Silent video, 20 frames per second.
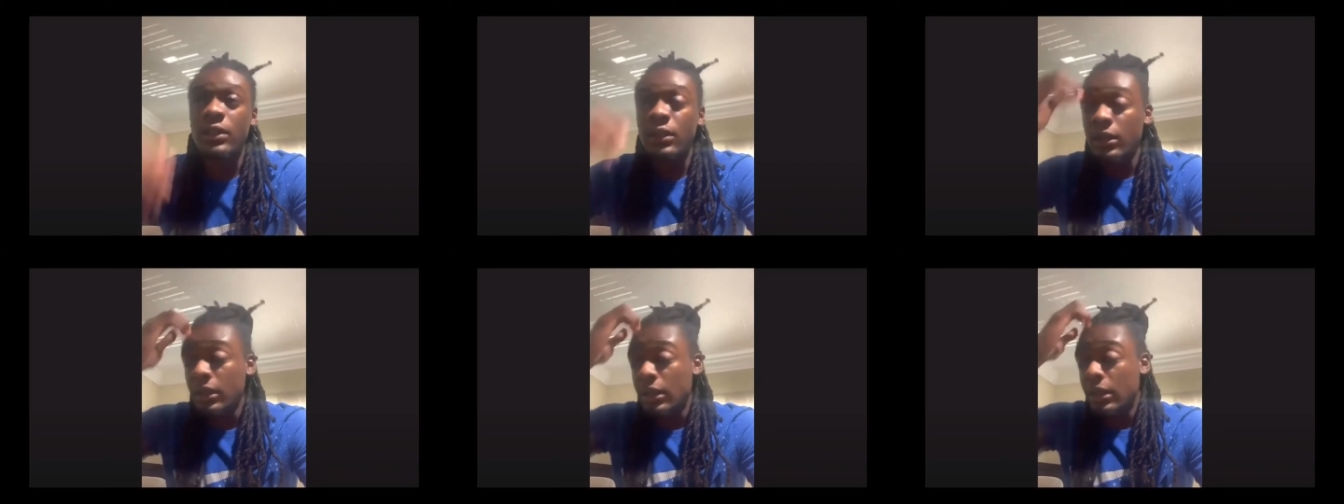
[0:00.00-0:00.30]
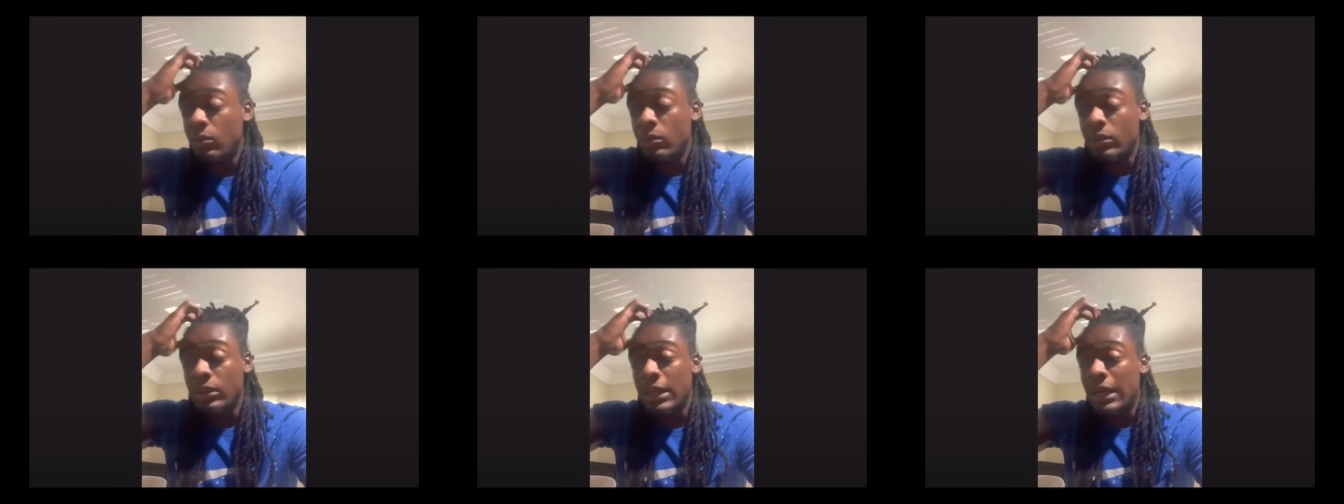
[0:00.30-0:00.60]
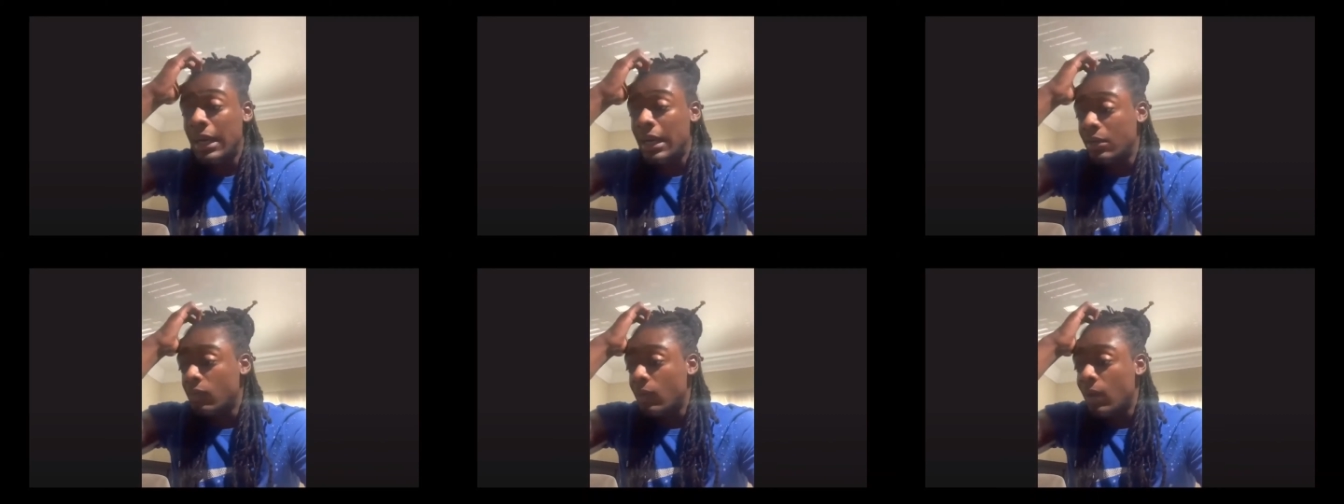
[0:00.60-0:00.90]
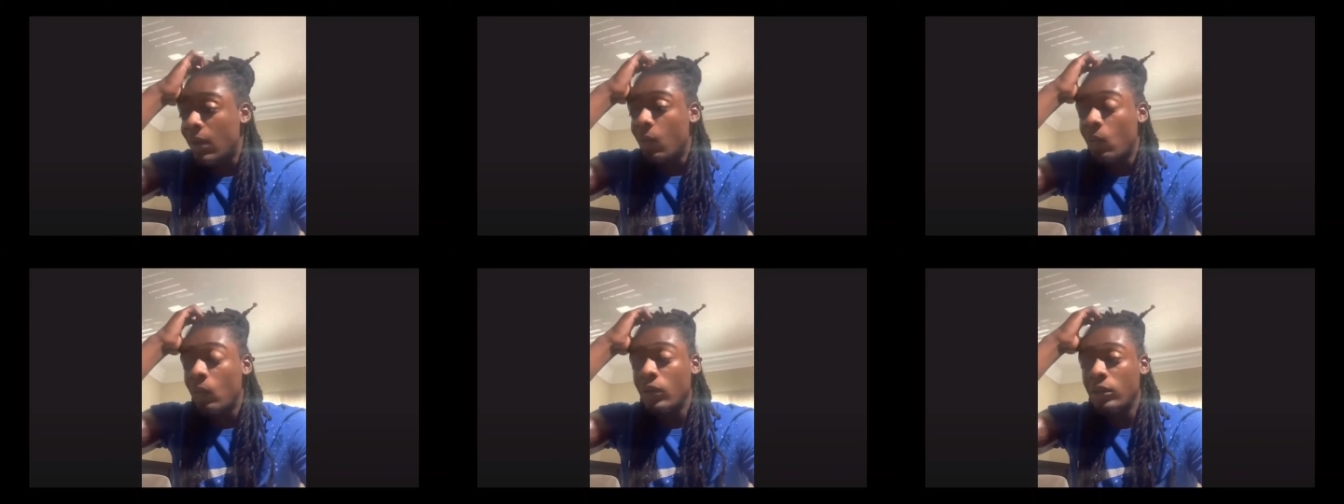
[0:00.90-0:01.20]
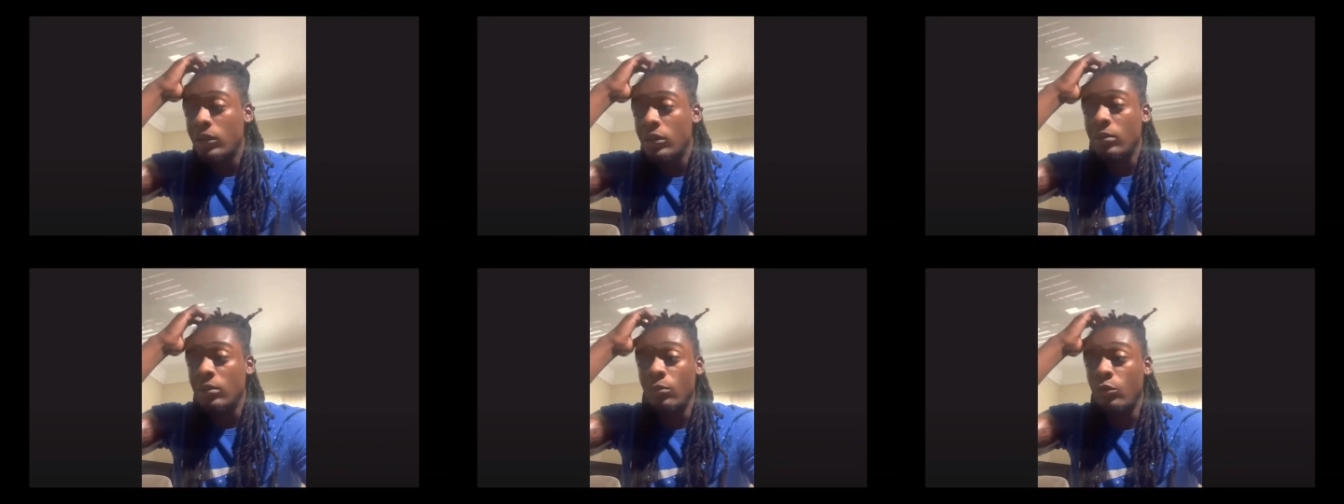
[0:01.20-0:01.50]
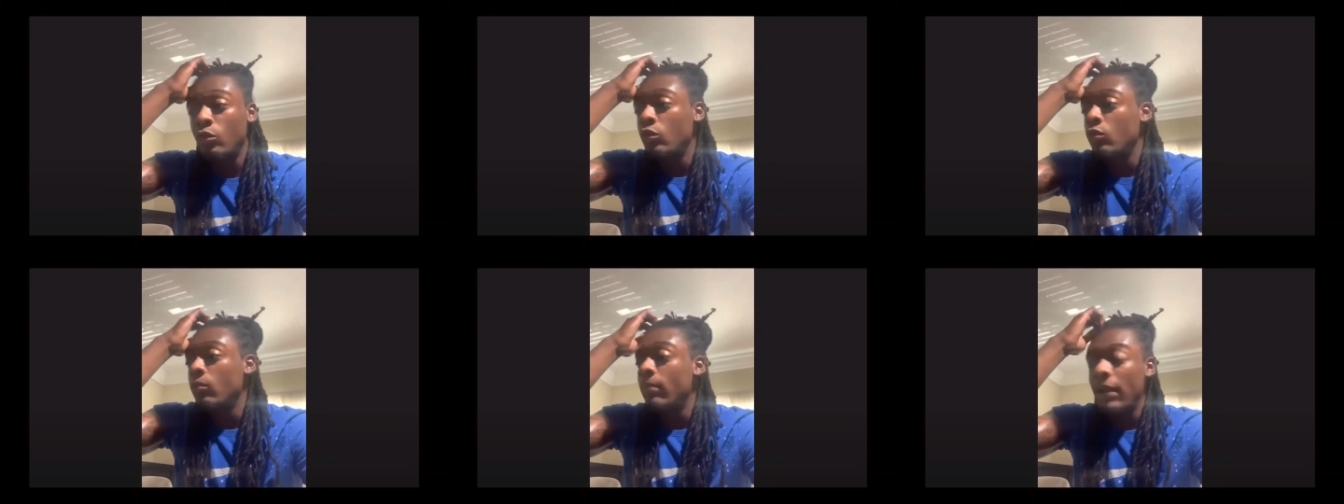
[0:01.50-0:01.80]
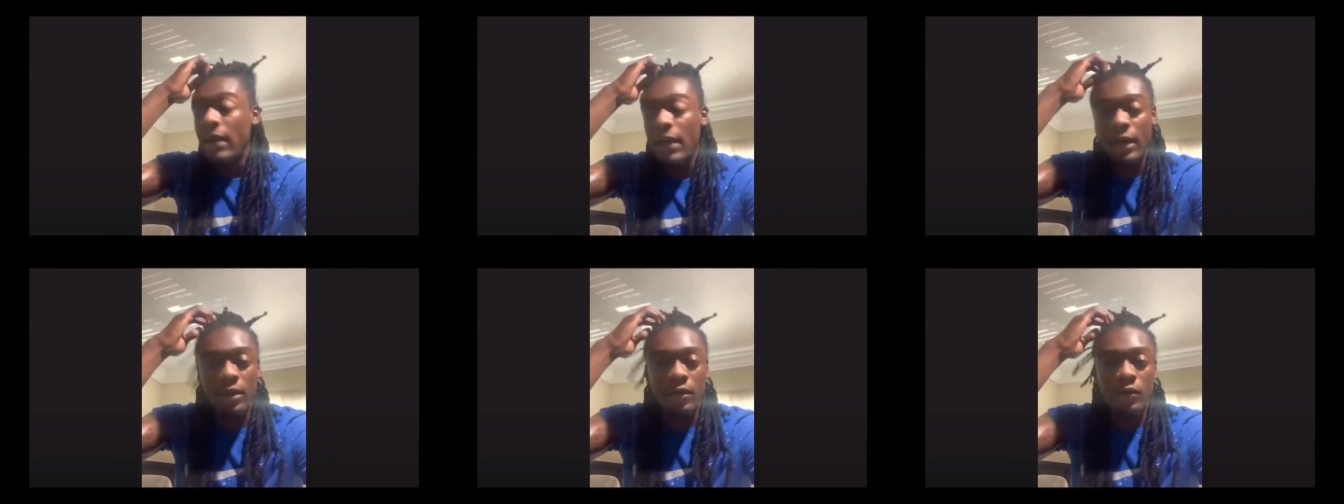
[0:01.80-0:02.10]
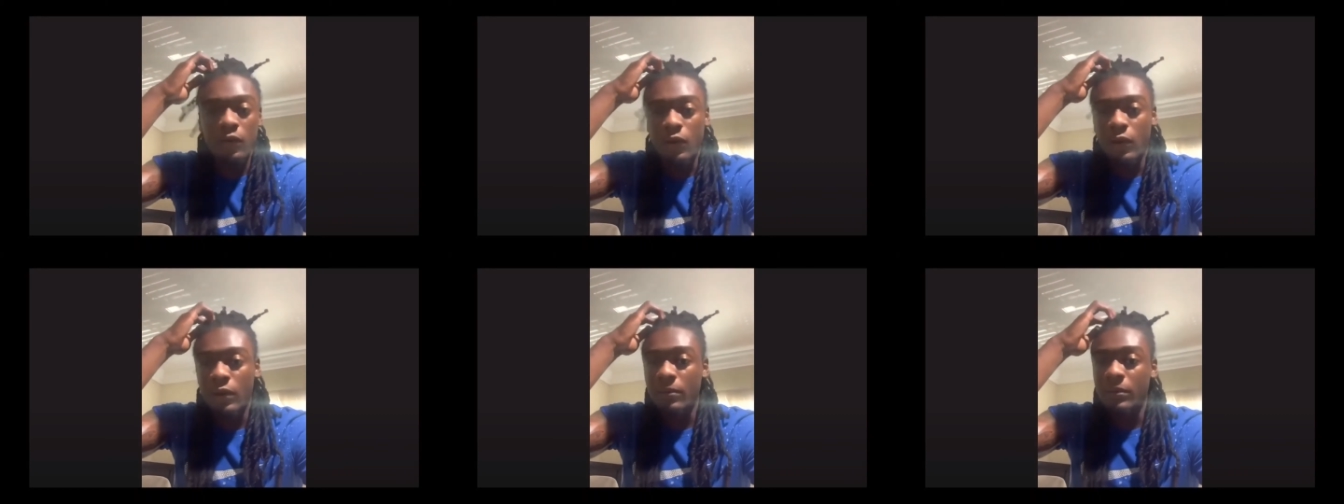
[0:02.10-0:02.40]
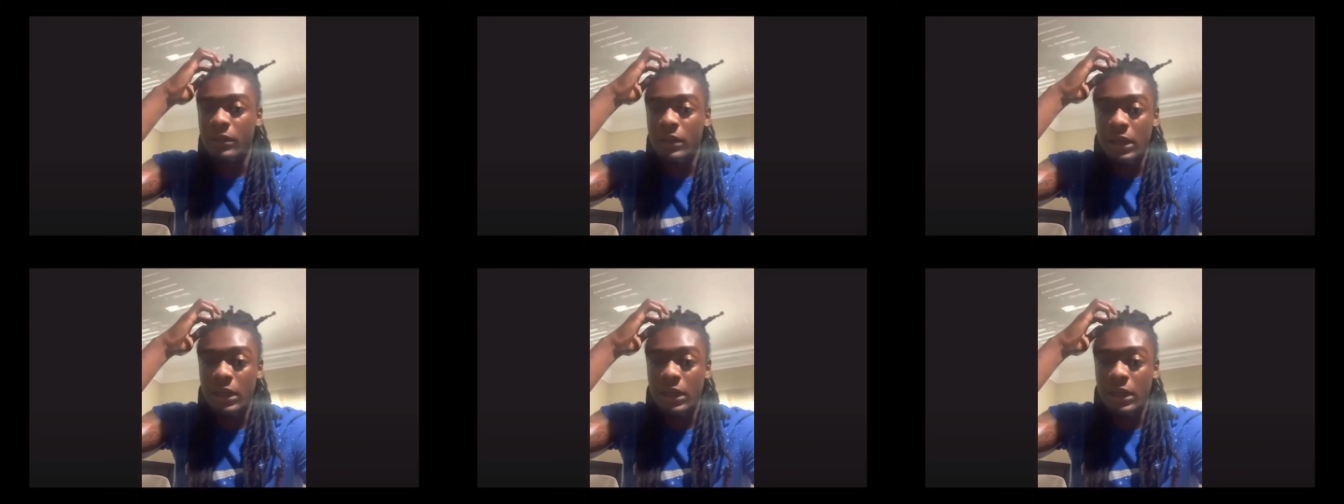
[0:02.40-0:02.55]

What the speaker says: It was times where I wanted to move back, you know what I'm saying?